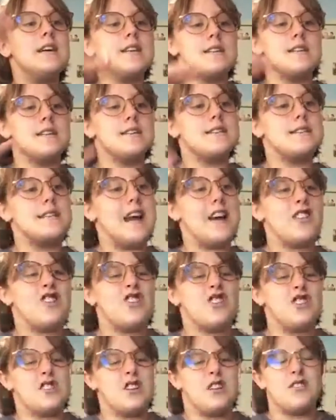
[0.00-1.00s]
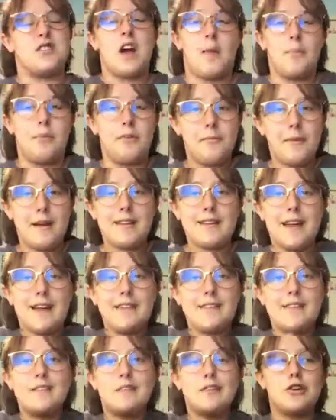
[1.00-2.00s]
sections on top of my
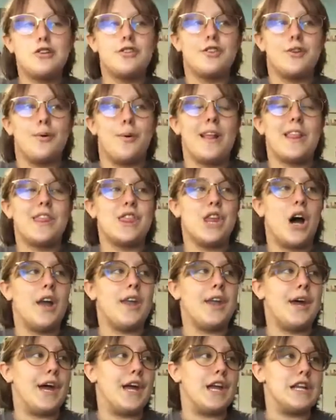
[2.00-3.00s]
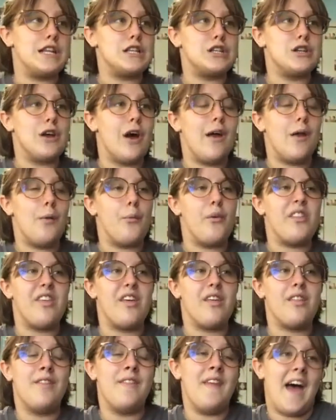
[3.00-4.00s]
desk, so I thought I'd start with
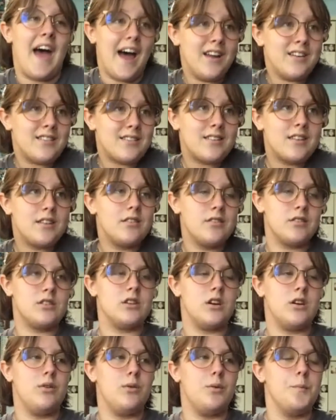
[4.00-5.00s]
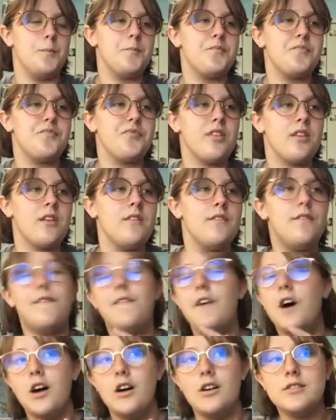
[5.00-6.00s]
that. So,
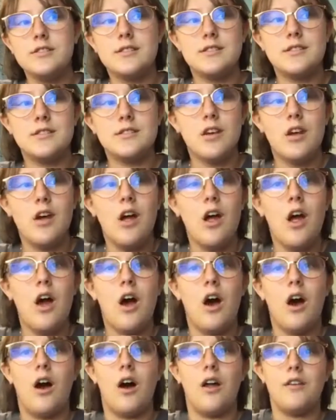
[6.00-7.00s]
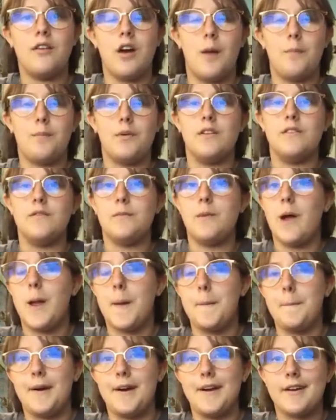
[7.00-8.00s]
first, on top of
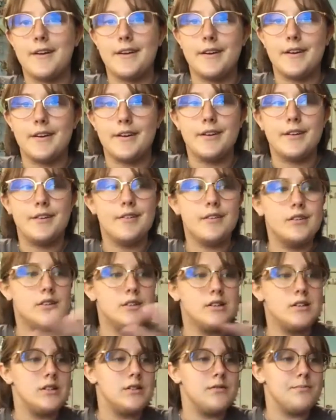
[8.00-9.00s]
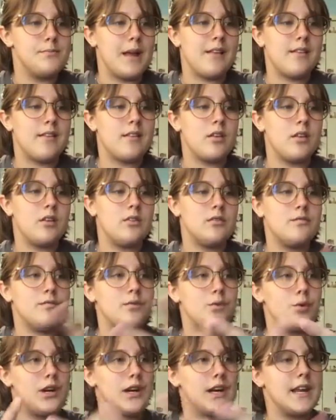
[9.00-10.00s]
my marker pencil
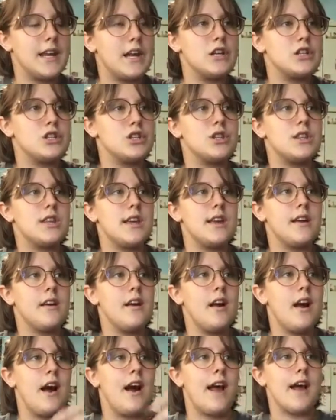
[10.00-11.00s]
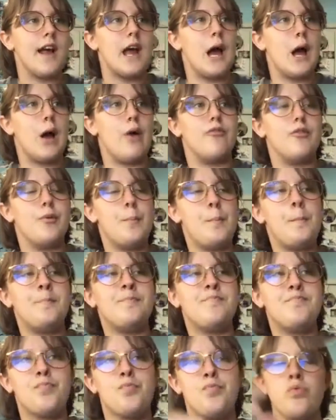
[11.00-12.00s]
organizer thing, I have
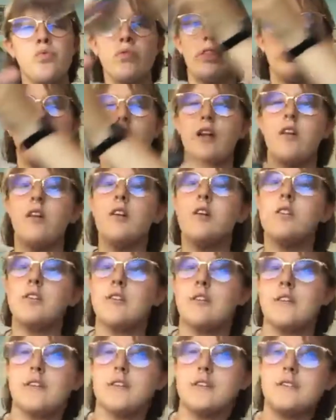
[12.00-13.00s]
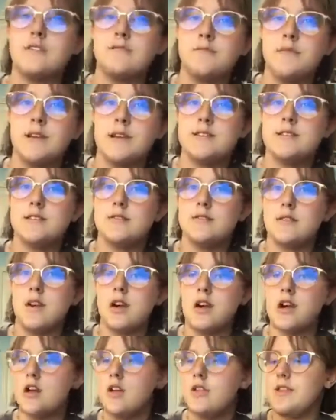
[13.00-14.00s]
this mason
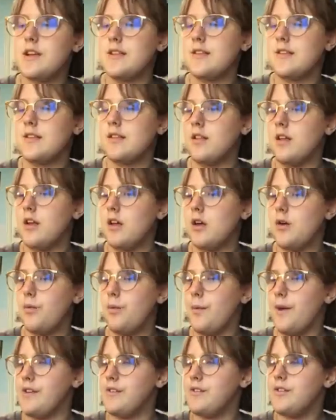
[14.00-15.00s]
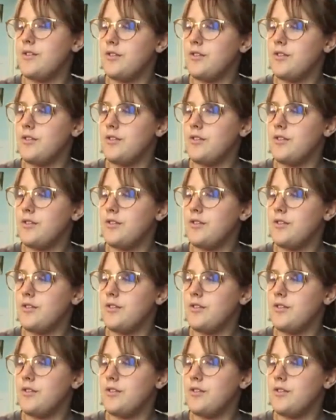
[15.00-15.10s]
jar that's clear, which